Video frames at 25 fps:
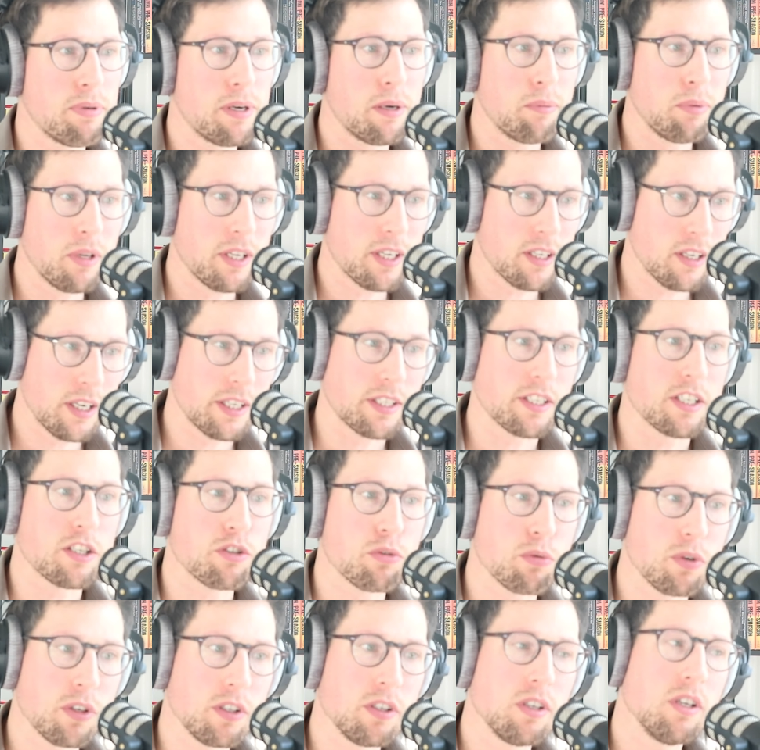public, like
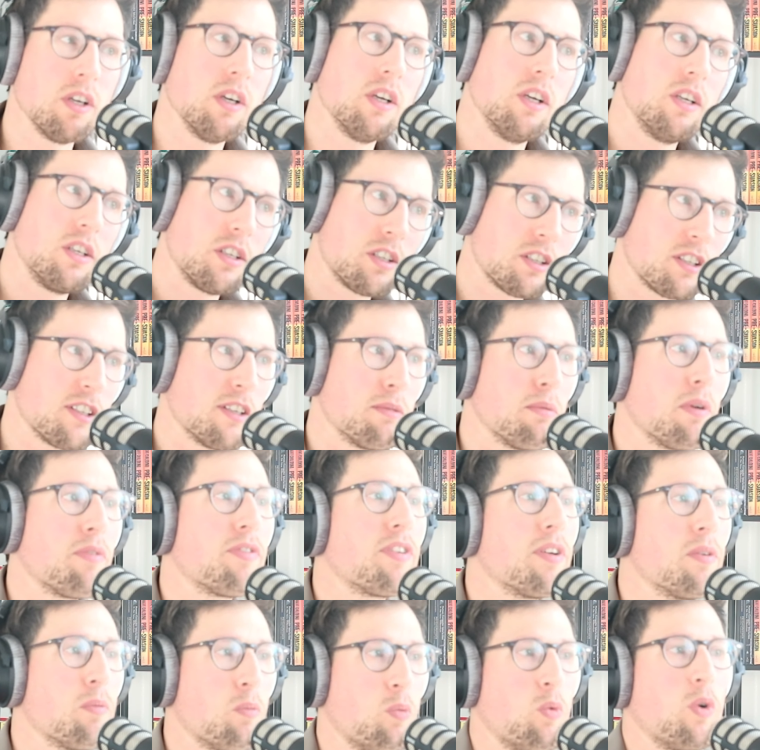this one. Some
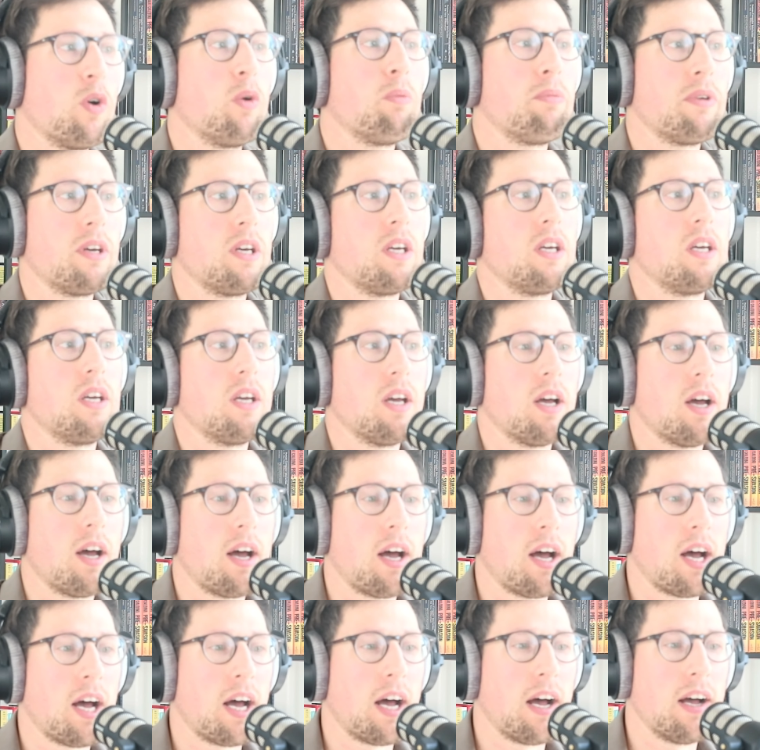of them will be,
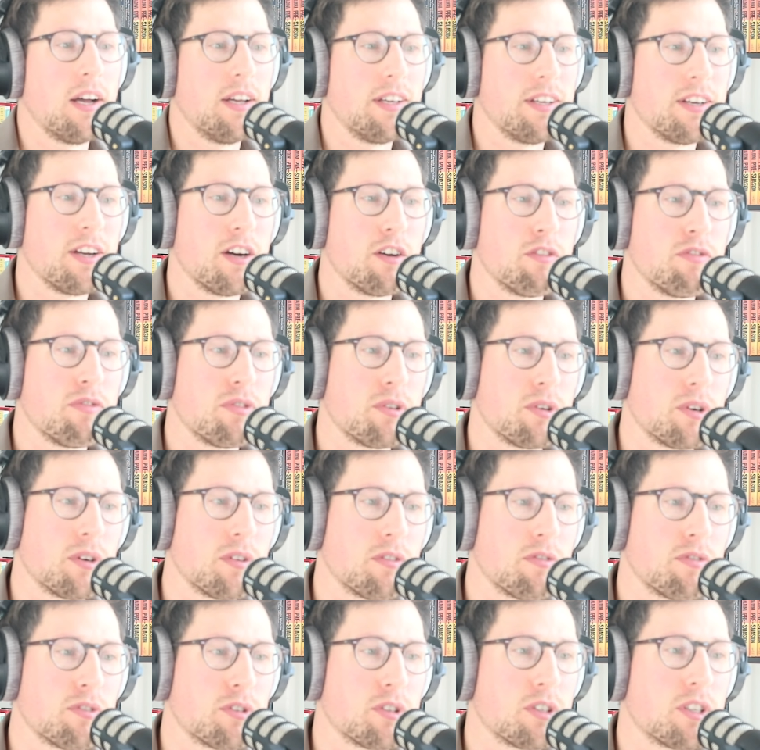
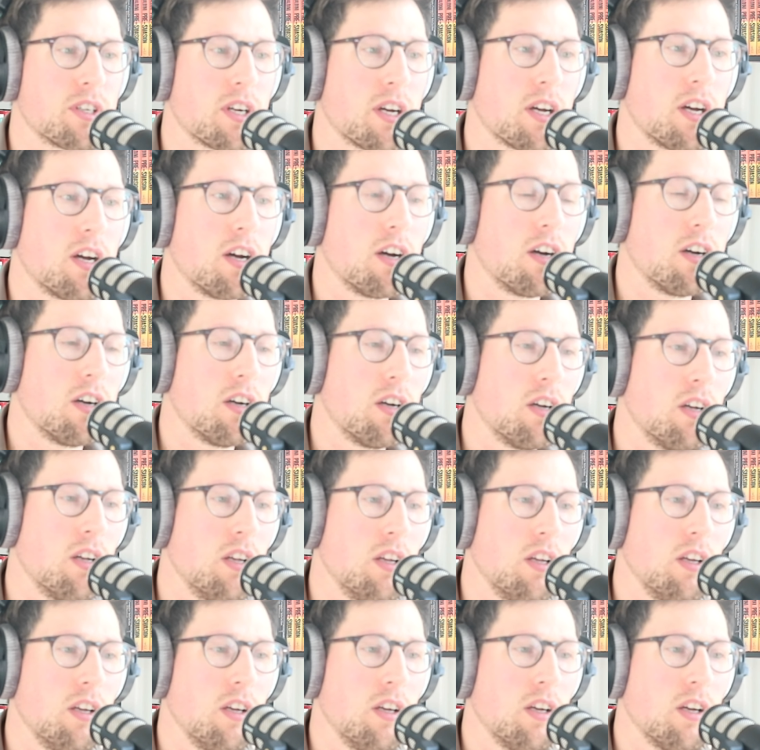for
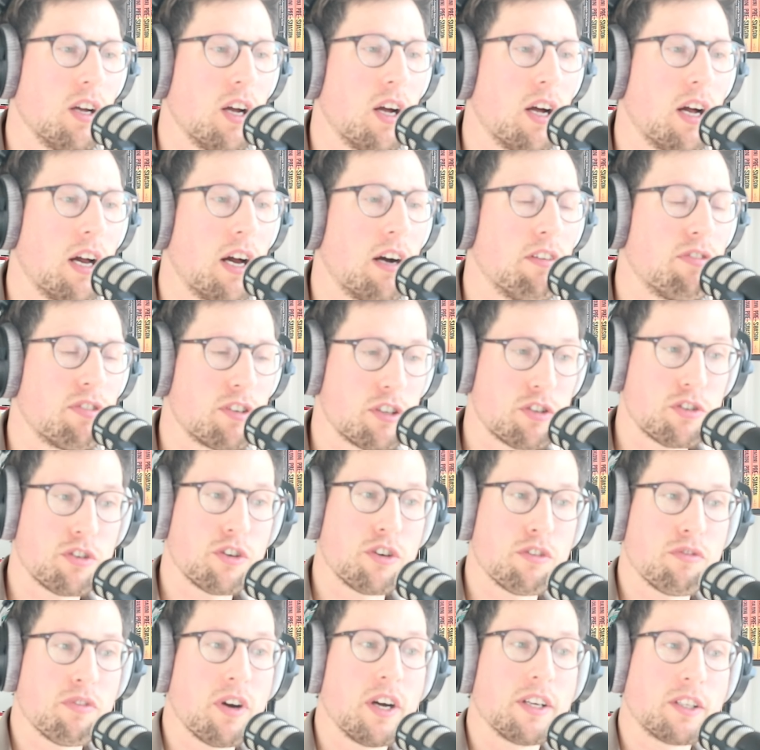the
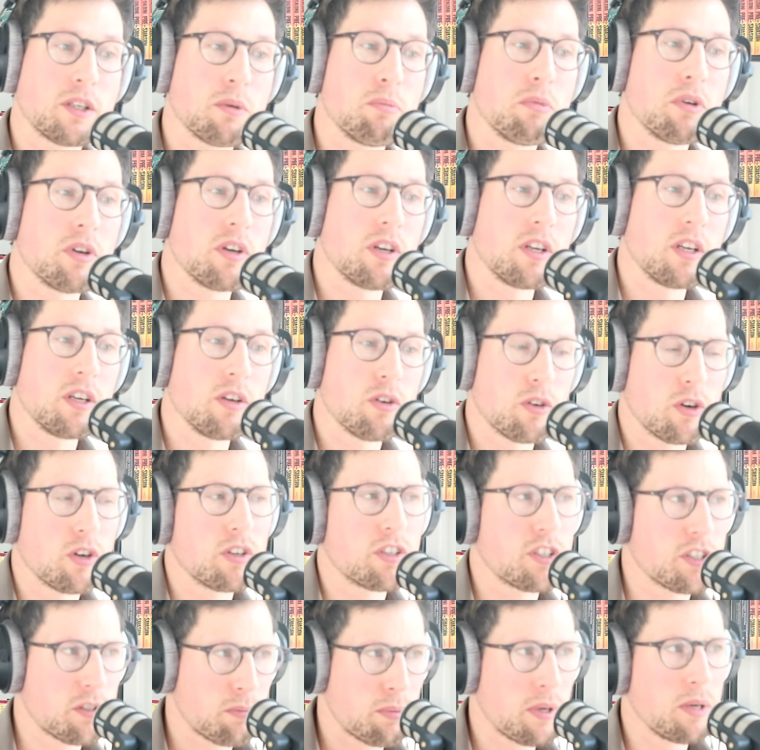certified community
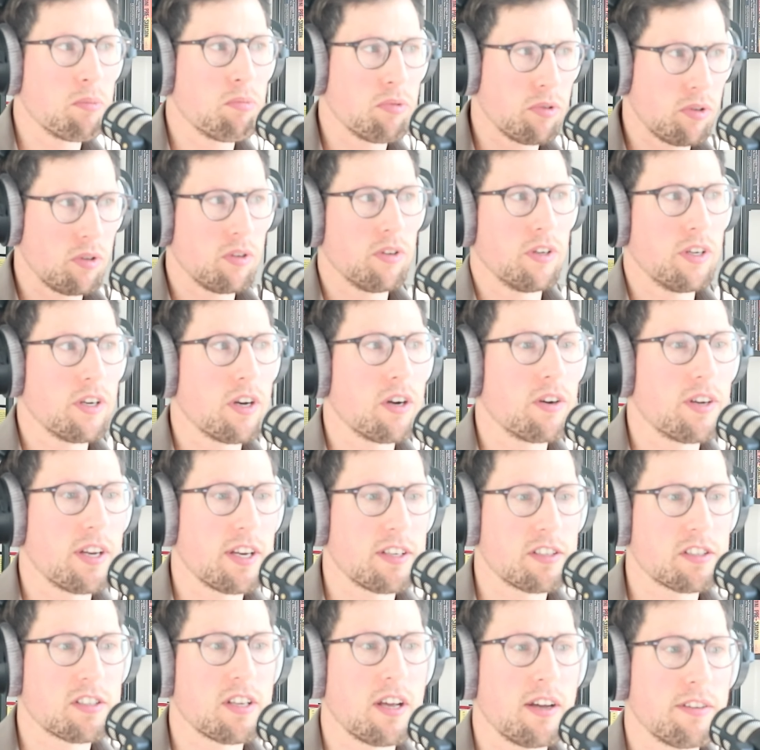or just people,
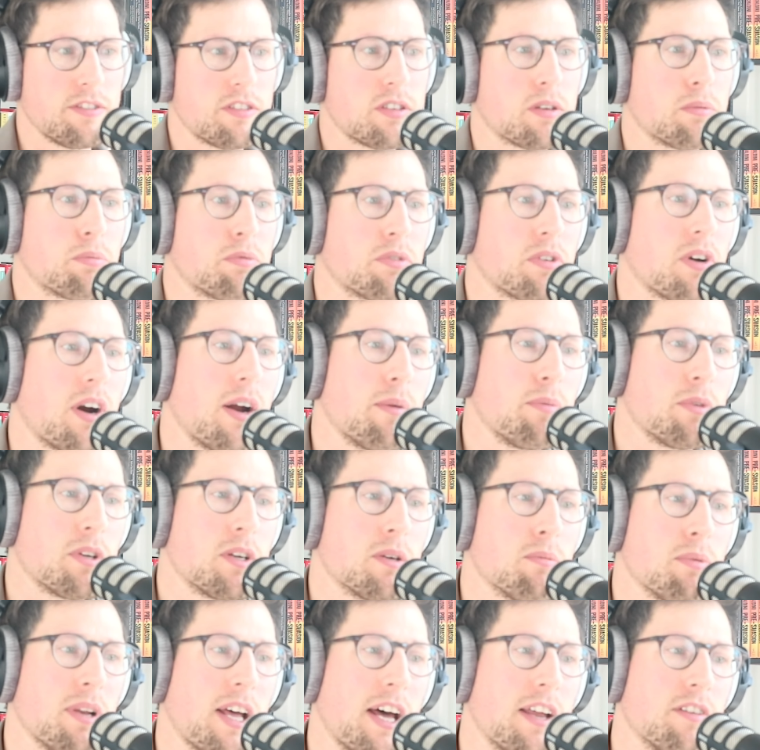that have subscribed
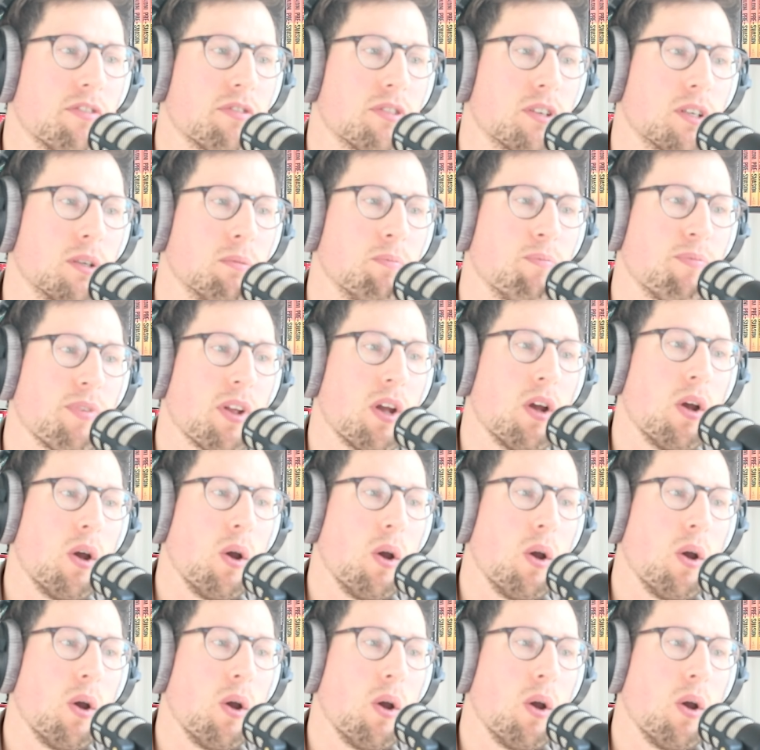to the platform.